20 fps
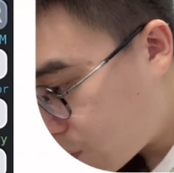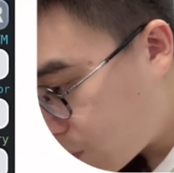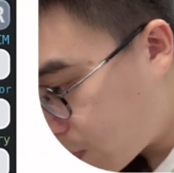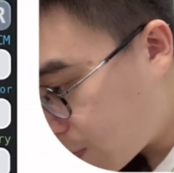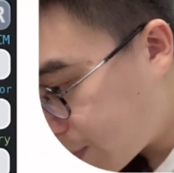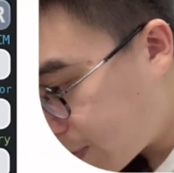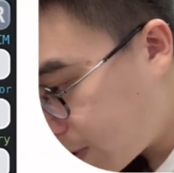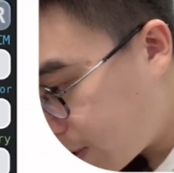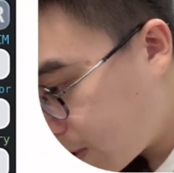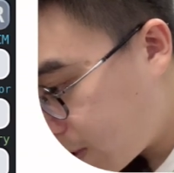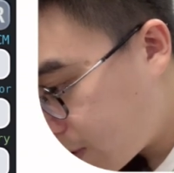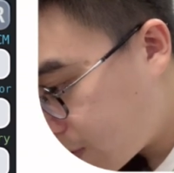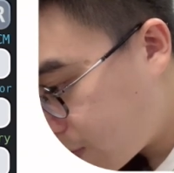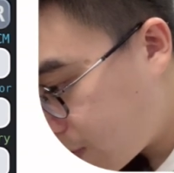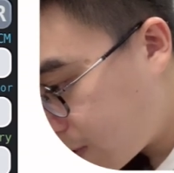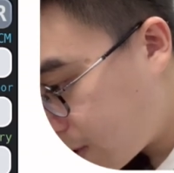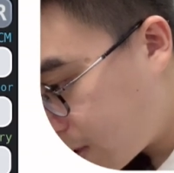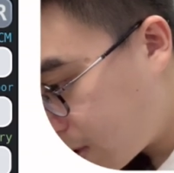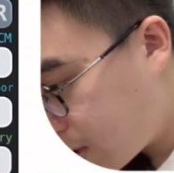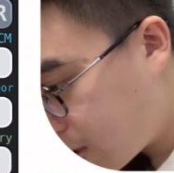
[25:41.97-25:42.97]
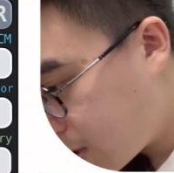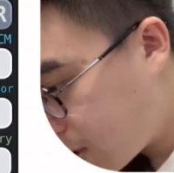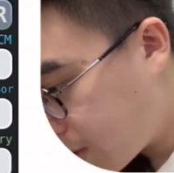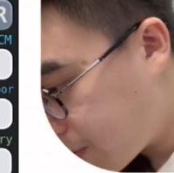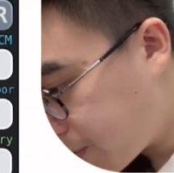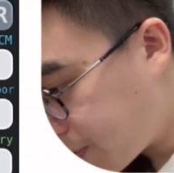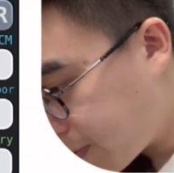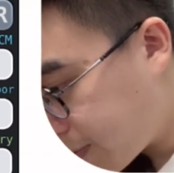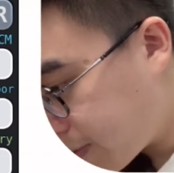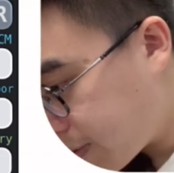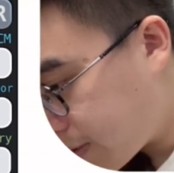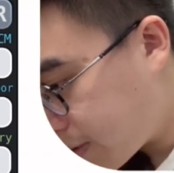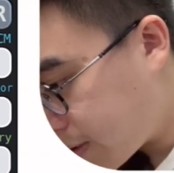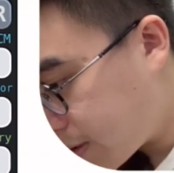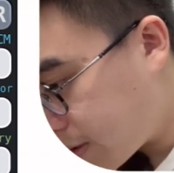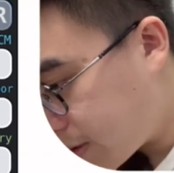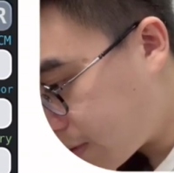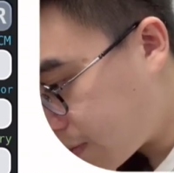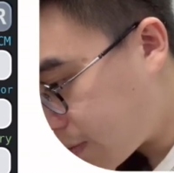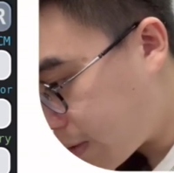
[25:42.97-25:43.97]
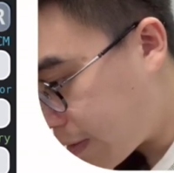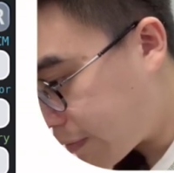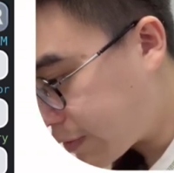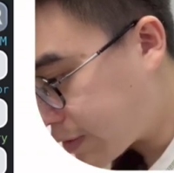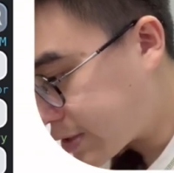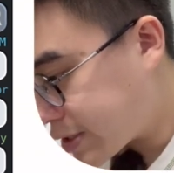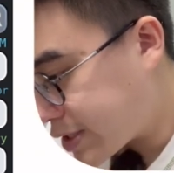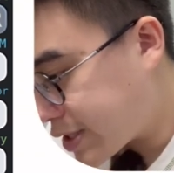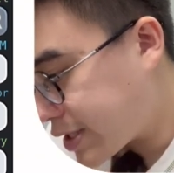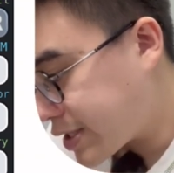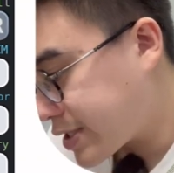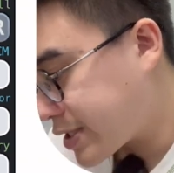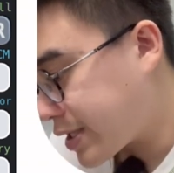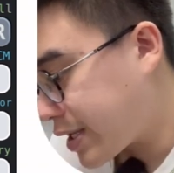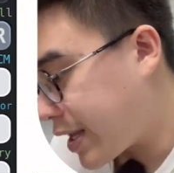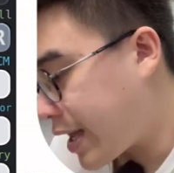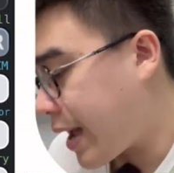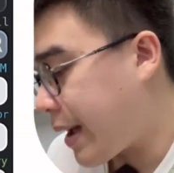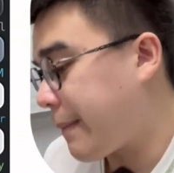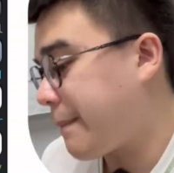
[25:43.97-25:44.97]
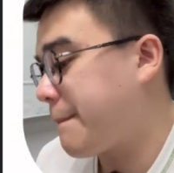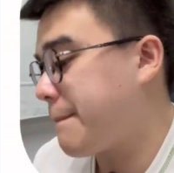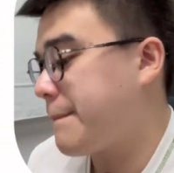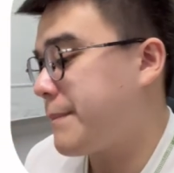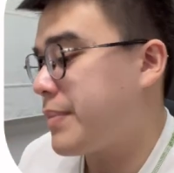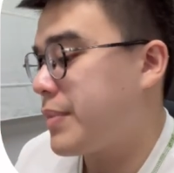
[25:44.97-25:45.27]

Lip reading: from here to here, you have a 6 gap.